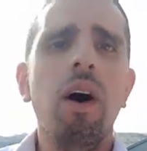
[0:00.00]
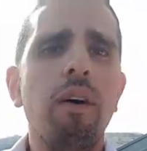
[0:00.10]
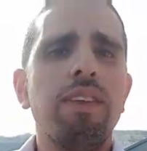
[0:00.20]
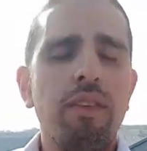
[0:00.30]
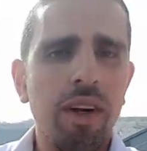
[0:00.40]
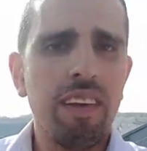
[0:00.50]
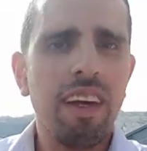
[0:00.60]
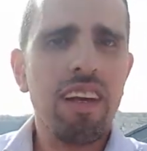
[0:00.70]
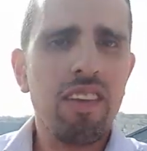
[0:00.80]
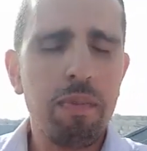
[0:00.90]
of
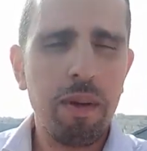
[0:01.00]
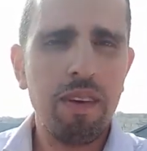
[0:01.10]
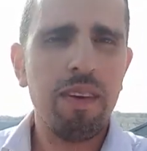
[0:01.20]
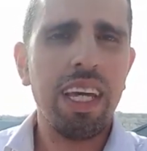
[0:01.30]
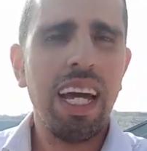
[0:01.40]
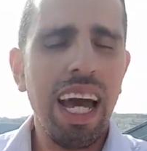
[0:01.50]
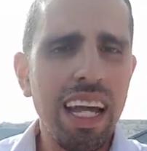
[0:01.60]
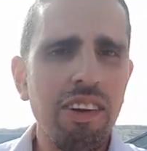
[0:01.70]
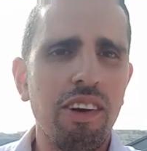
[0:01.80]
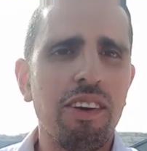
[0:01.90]
different specific
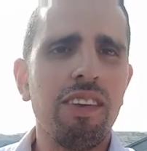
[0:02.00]
age